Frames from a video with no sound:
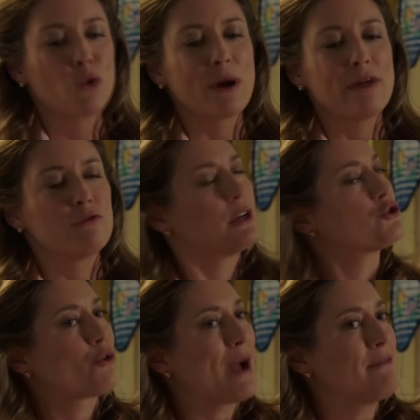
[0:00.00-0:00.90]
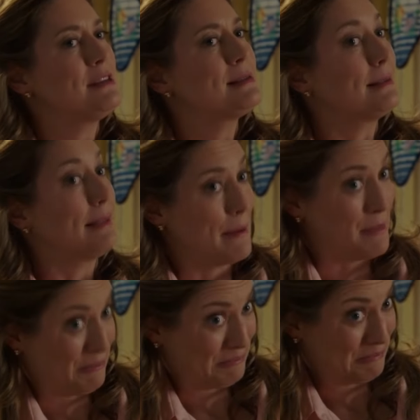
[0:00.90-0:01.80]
Reverend Travis Lemon.